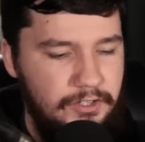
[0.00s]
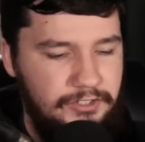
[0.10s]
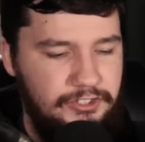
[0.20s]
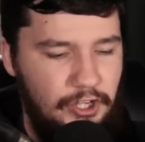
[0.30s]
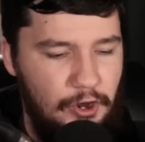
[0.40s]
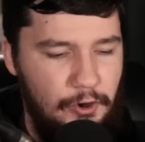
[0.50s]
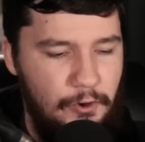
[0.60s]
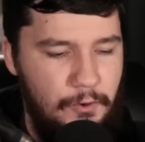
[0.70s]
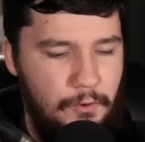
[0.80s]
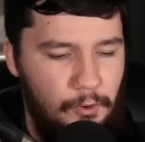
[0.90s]

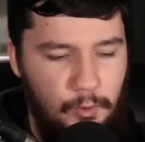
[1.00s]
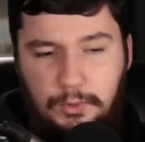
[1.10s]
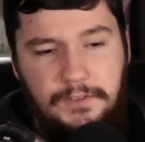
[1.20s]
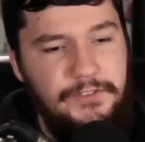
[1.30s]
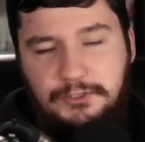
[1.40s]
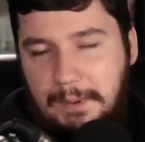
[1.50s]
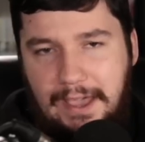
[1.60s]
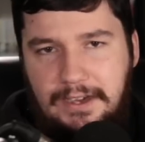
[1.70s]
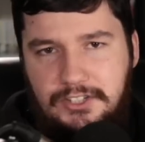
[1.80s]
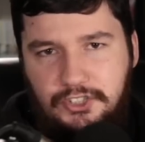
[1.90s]
So all of those
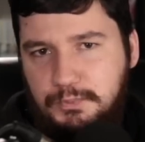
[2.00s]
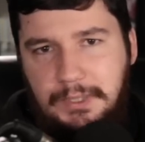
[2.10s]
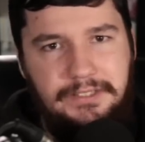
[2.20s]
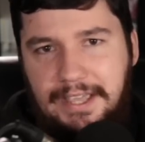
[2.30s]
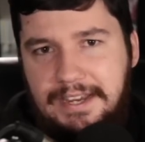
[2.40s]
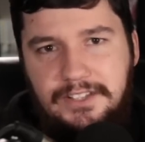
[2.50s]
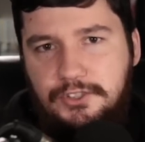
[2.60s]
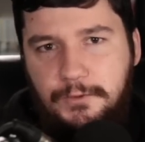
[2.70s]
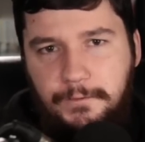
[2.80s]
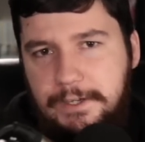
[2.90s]
packages related
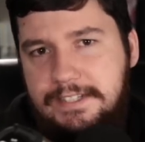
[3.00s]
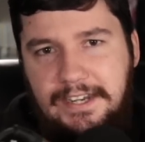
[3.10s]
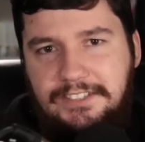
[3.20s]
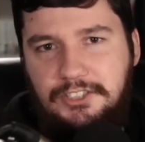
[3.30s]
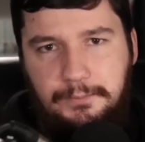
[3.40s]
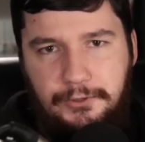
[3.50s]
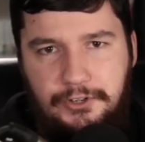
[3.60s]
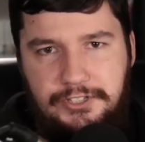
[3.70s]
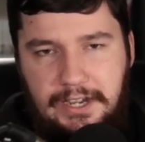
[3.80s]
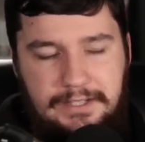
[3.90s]
to free desktop
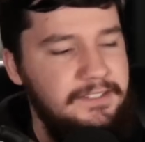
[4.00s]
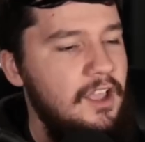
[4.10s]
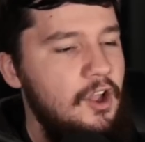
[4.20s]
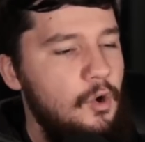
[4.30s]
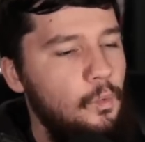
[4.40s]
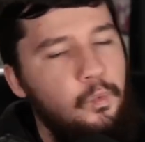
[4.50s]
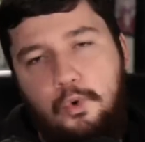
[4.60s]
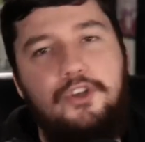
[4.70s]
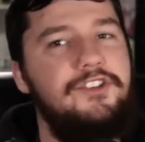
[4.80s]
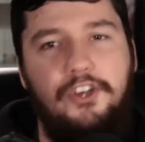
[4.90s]
projects
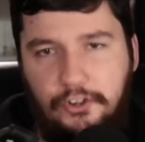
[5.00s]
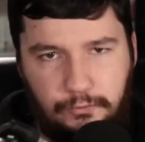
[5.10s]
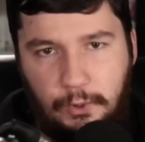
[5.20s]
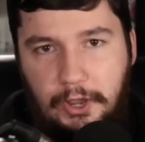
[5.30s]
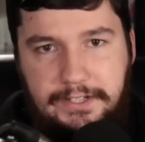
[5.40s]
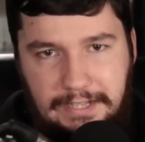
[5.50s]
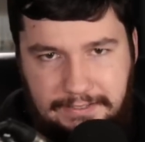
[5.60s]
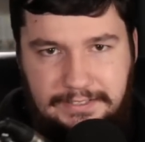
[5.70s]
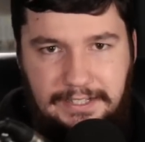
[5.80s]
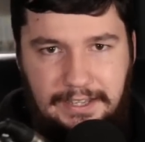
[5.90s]
would not have worked
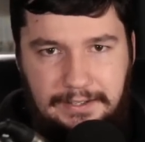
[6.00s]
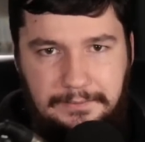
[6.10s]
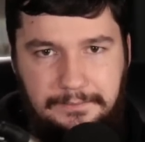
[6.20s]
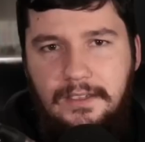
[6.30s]
yesterday.